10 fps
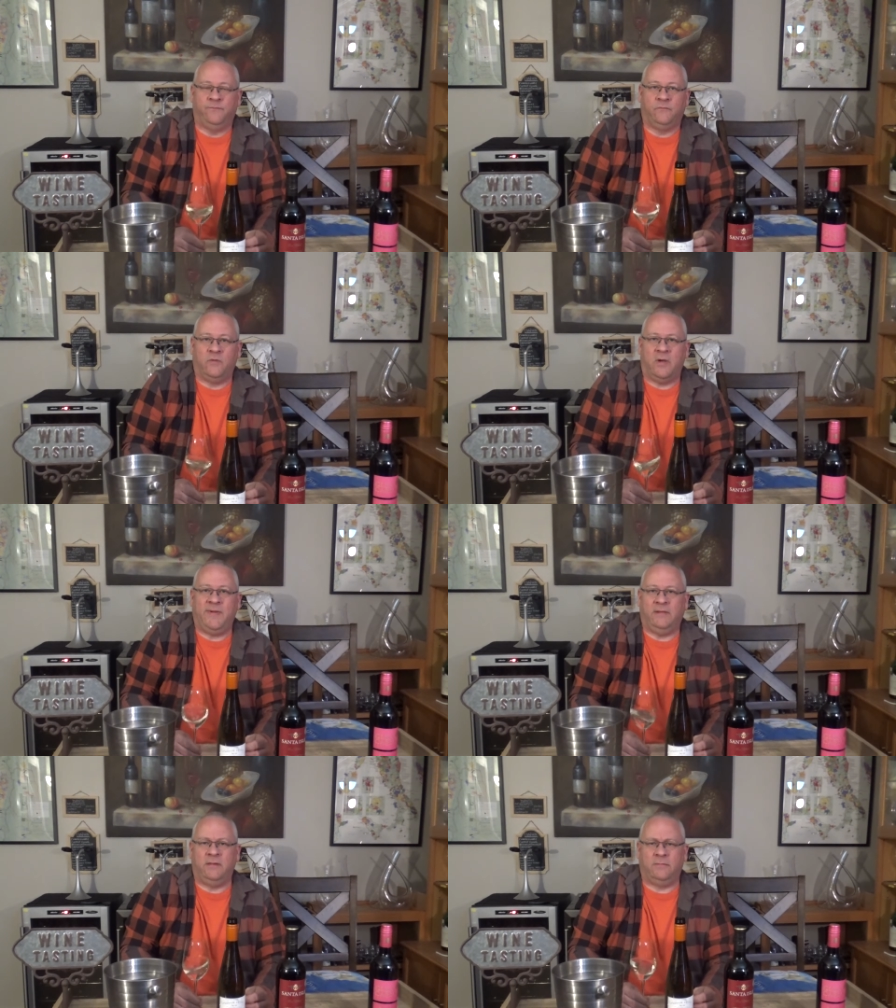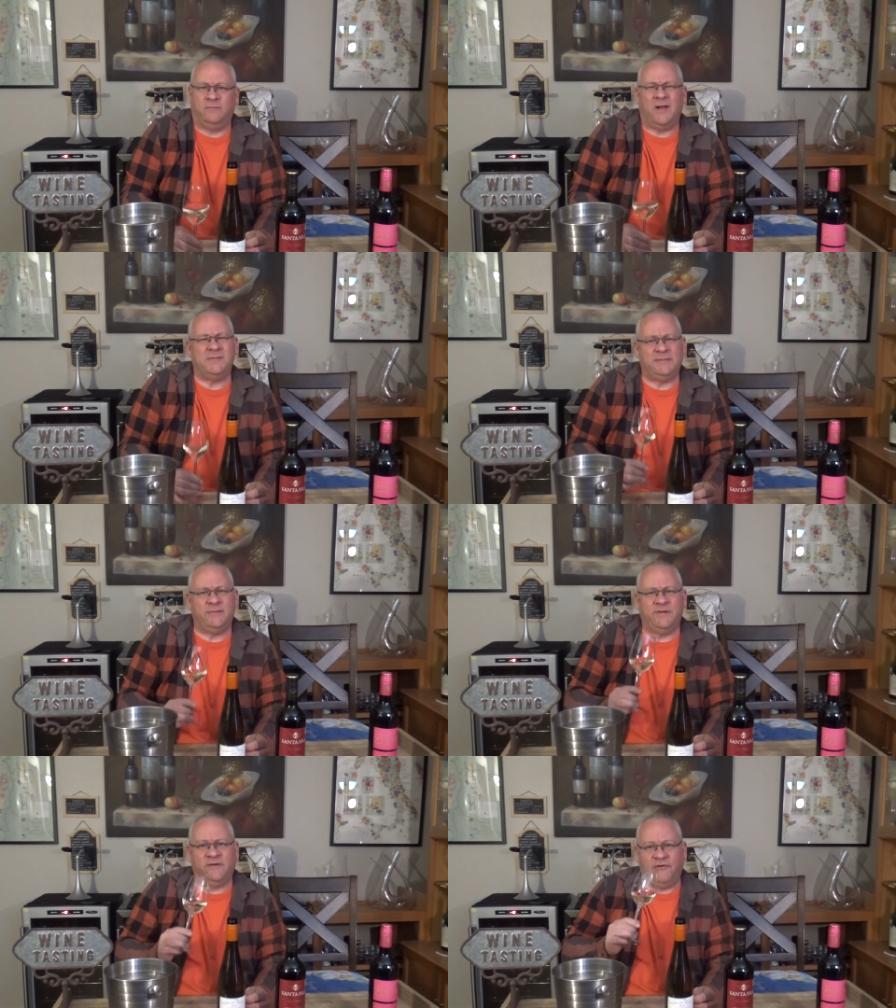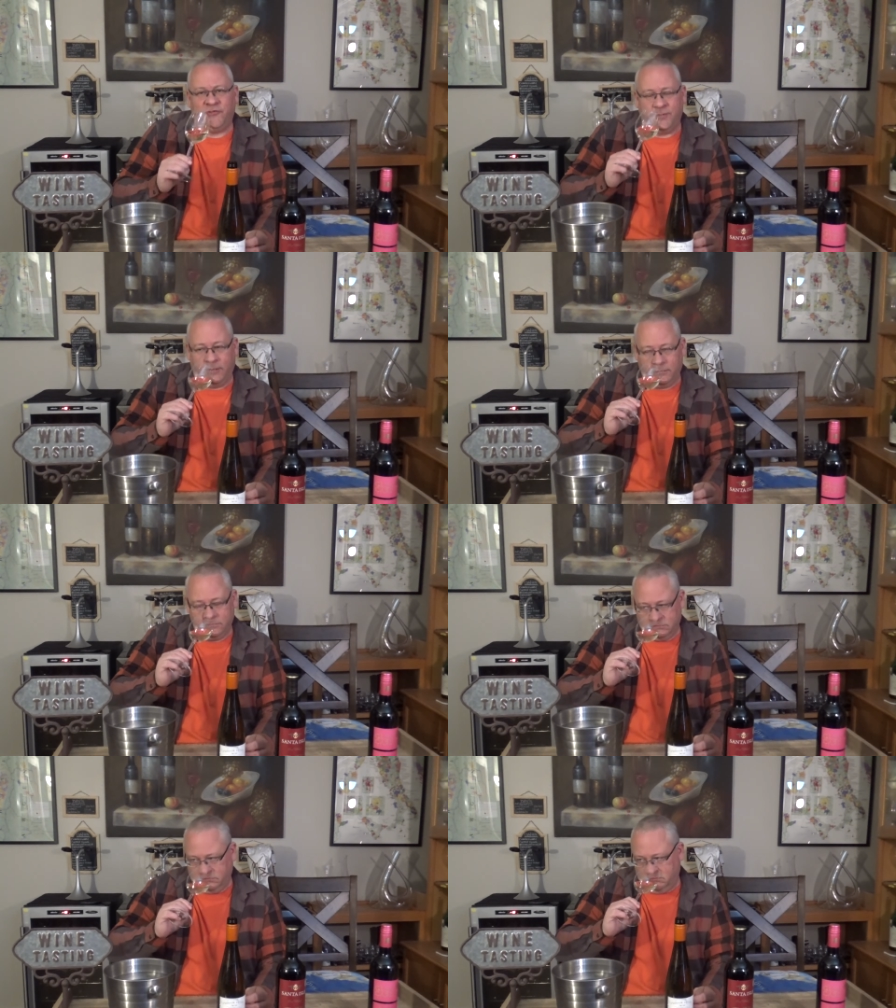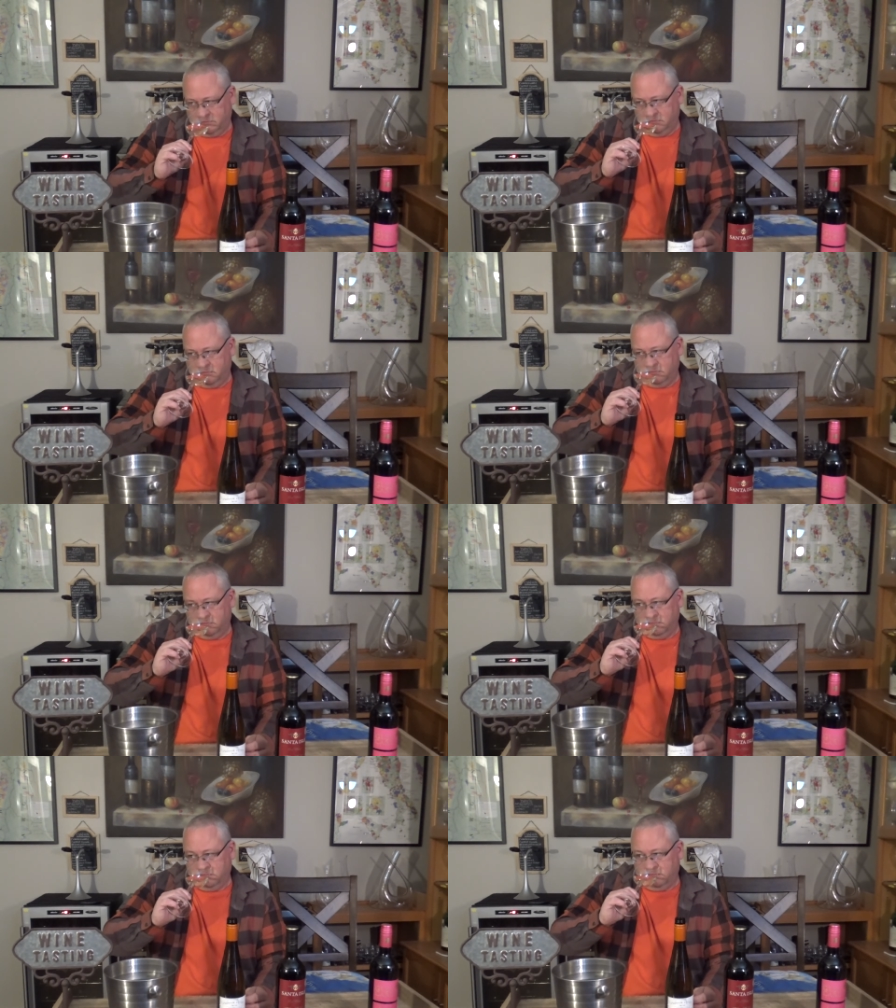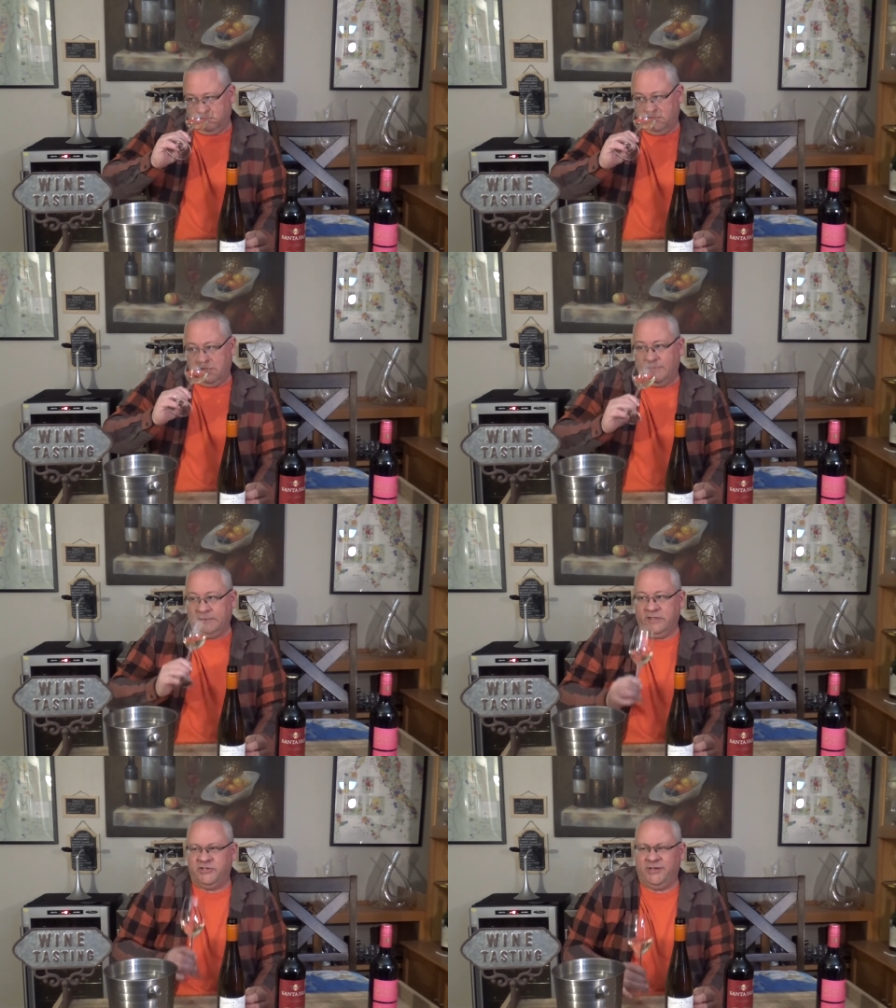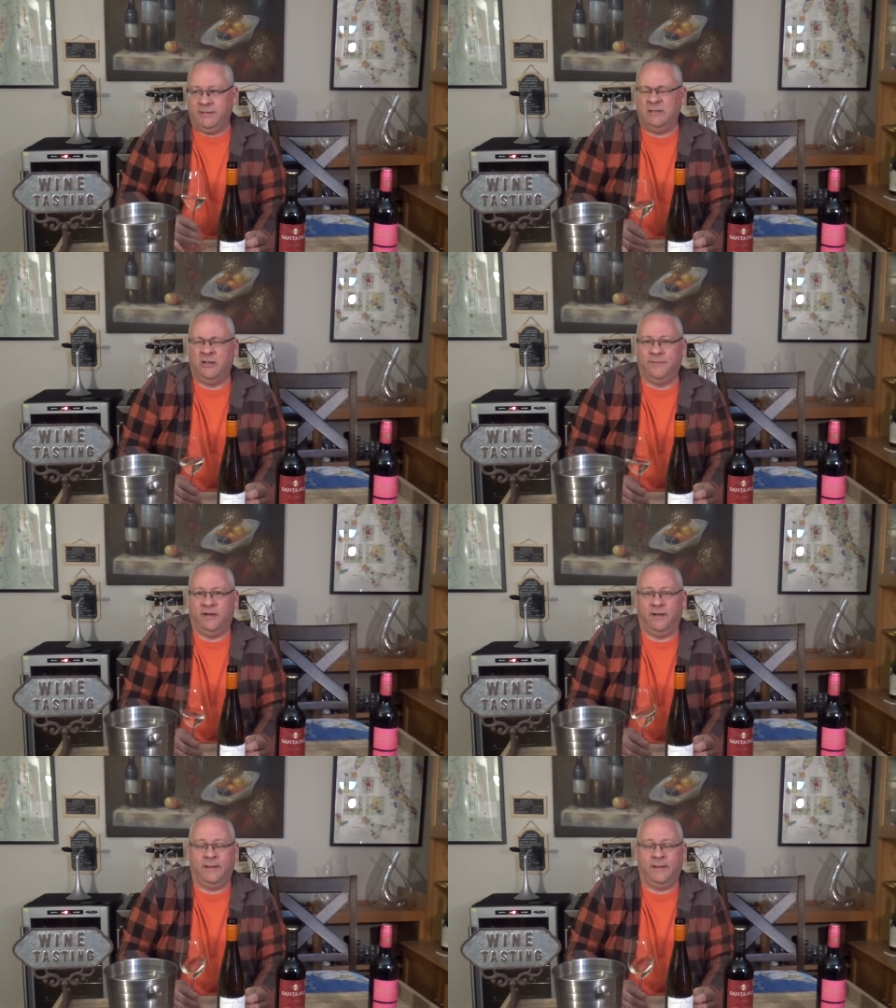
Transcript: Reminds me a little bit of Gewürztraminer. A little bit of lychee, a little bit